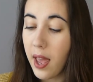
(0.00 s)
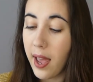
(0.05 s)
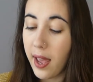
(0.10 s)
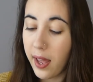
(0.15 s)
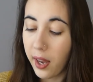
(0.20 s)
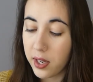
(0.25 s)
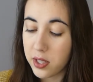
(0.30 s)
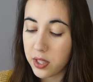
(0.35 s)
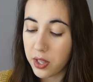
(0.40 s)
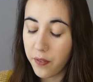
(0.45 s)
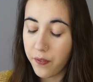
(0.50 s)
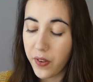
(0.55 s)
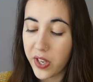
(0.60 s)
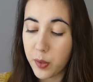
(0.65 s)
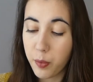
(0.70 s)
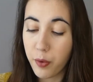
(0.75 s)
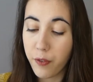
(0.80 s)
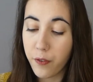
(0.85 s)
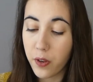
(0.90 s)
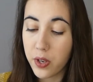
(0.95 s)
and the
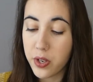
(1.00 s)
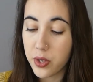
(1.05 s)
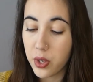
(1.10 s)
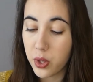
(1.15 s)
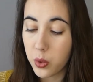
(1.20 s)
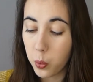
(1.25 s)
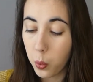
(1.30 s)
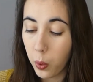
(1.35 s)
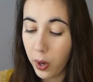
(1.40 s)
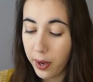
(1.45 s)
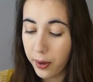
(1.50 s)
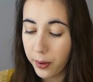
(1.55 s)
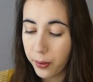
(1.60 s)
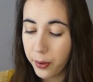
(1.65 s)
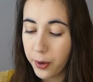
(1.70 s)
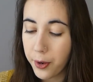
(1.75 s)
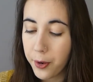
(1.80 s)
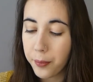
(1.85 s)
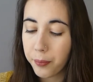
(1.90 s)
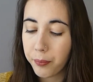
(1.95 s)
investment funds as
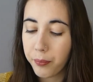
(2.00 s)
well.